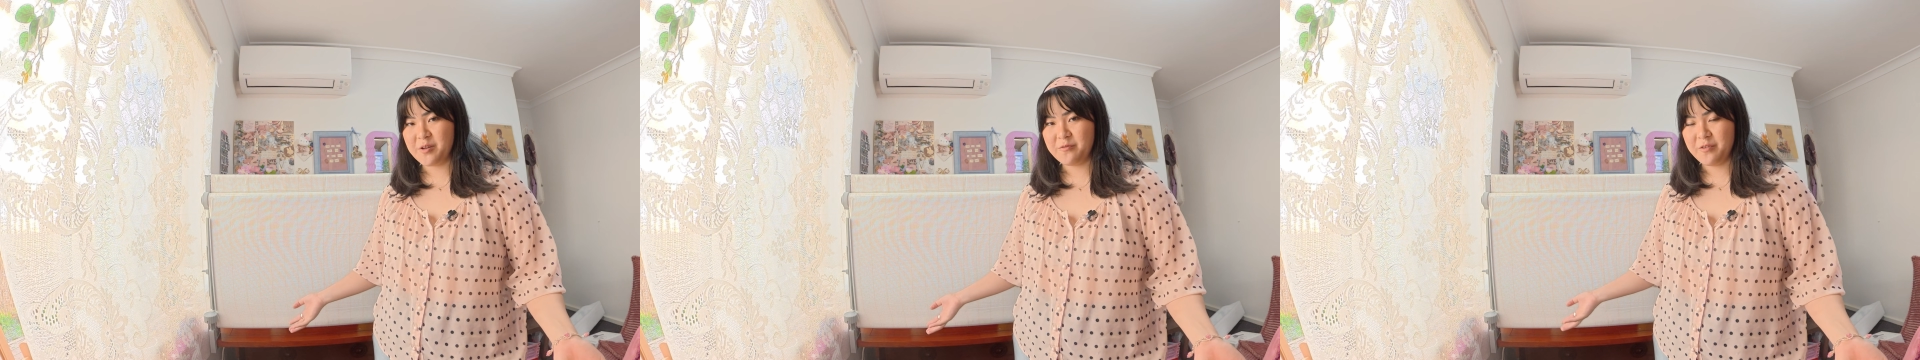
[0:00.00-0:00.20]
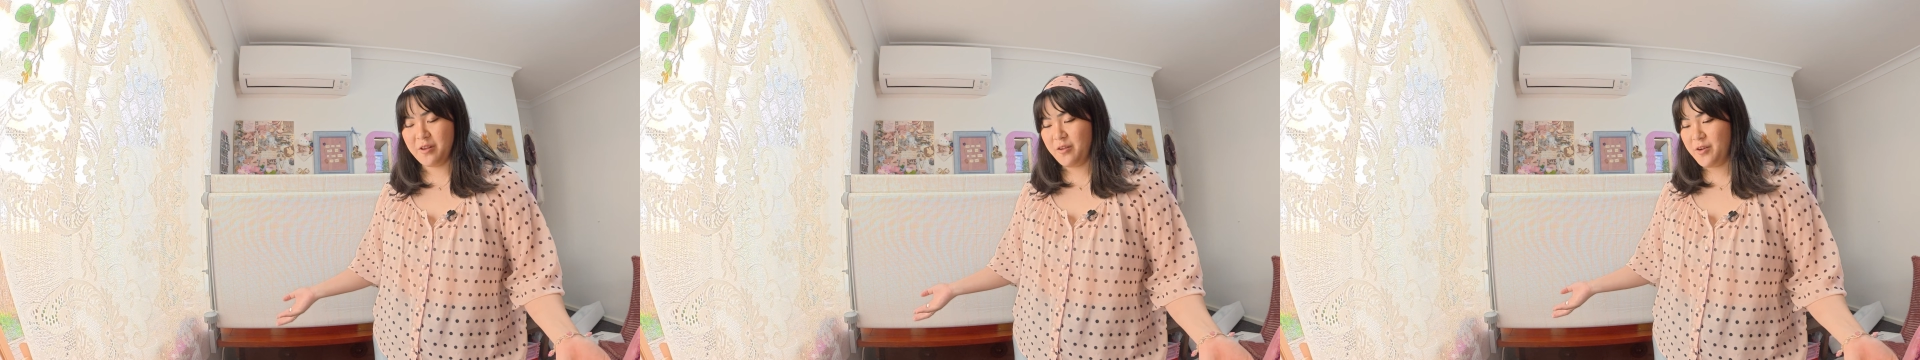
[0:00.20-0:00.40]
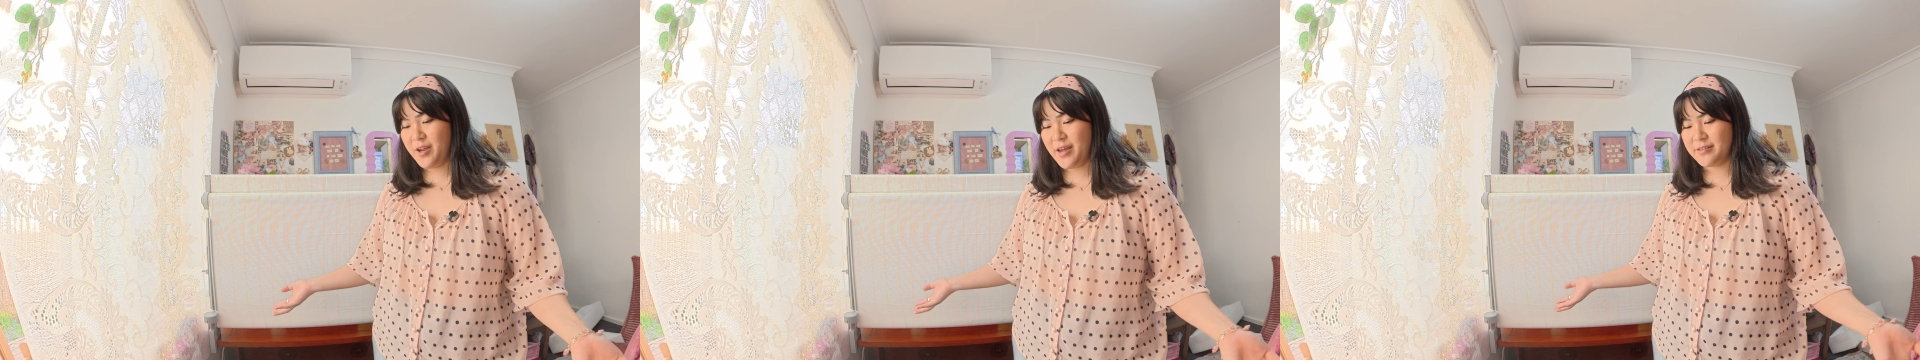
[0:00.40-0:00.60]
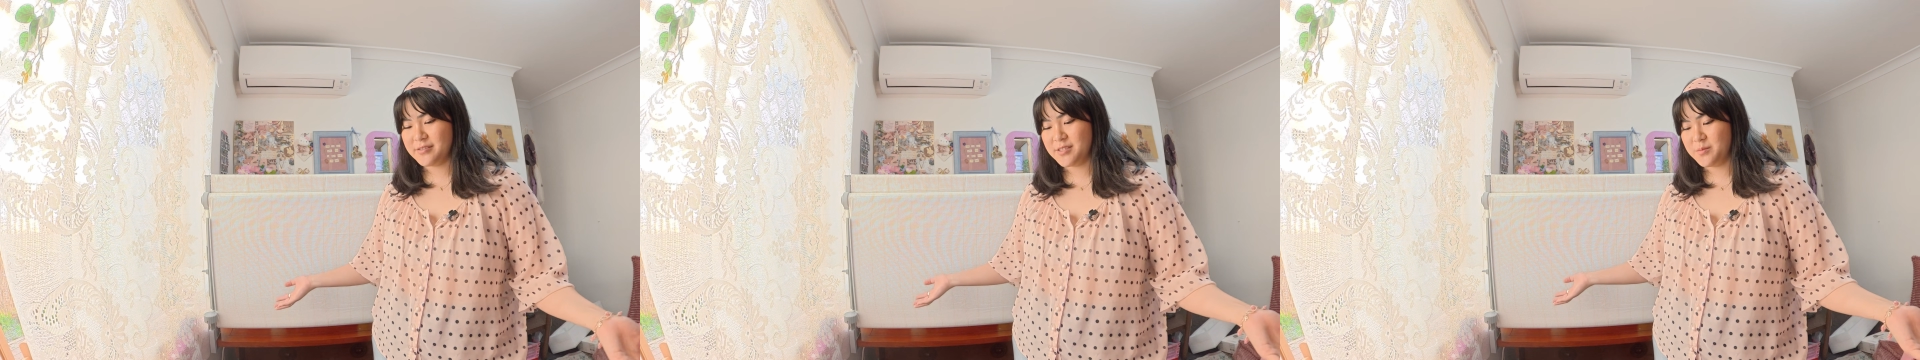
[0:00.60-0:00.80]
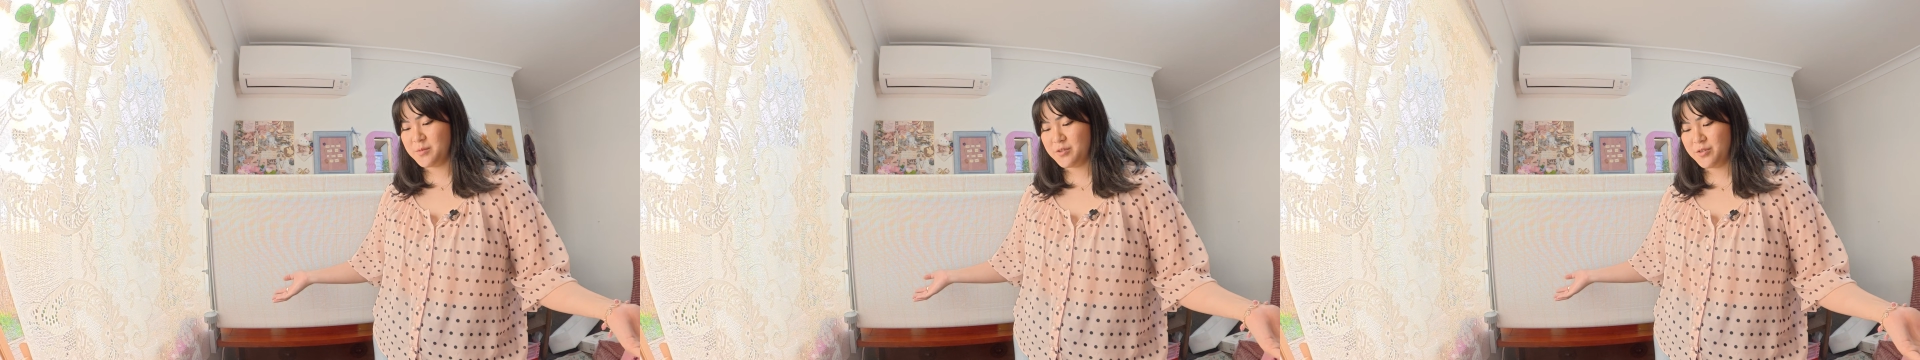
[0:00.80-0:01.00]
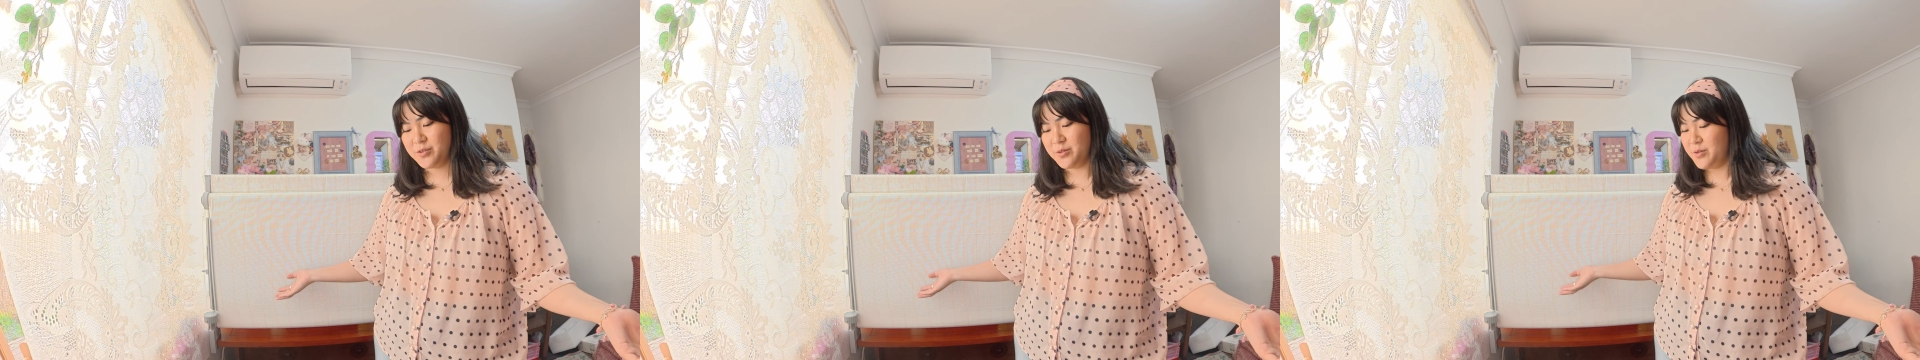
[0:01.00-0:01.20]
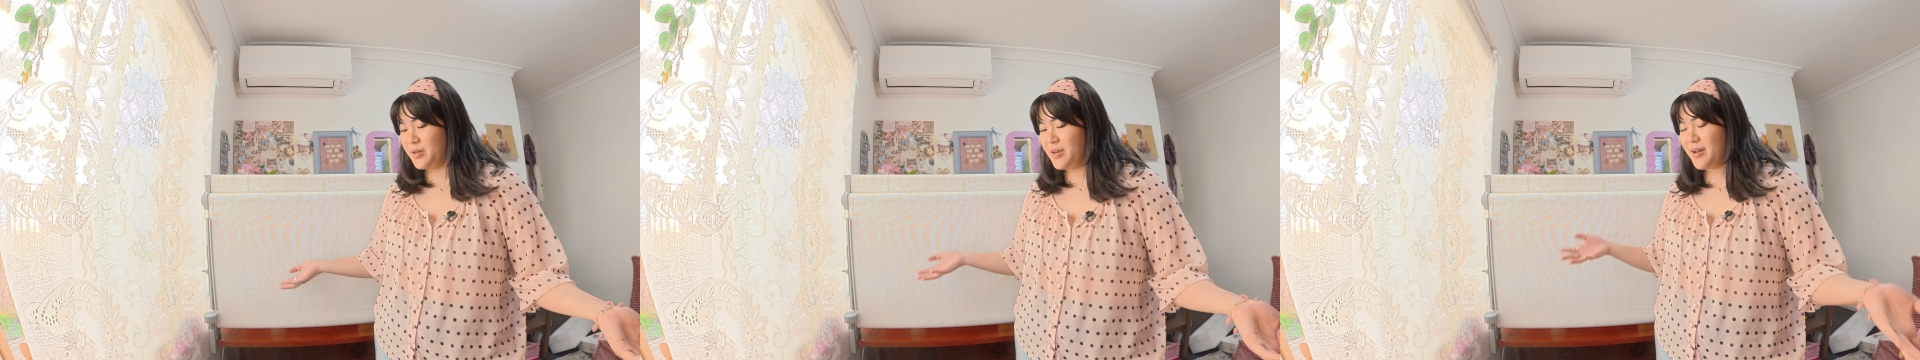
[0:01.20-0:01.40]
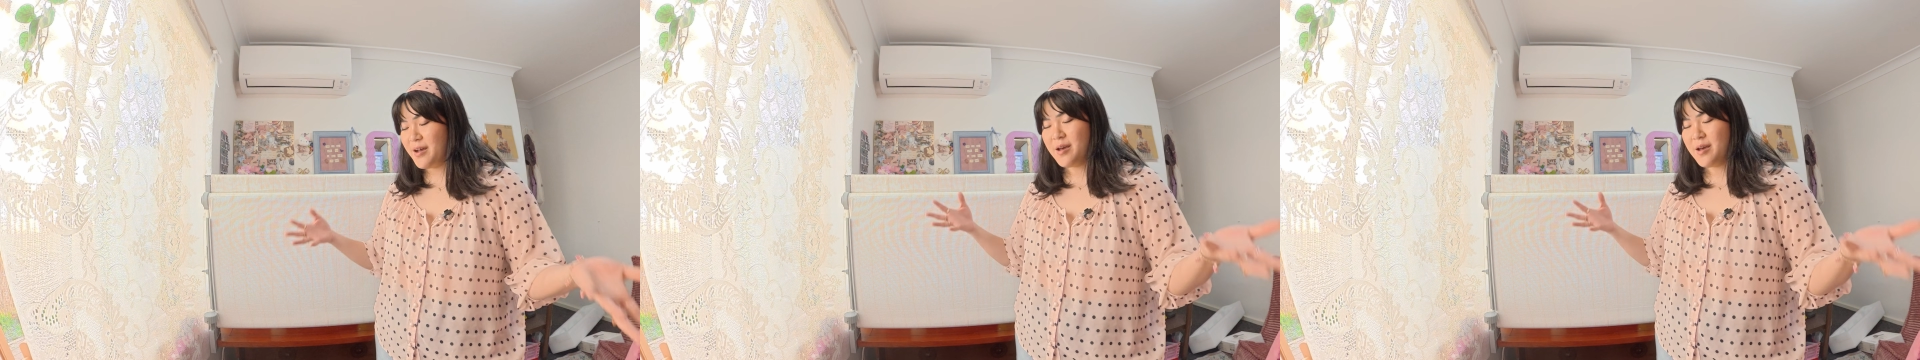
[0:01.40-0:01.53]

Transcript: to follow as someone who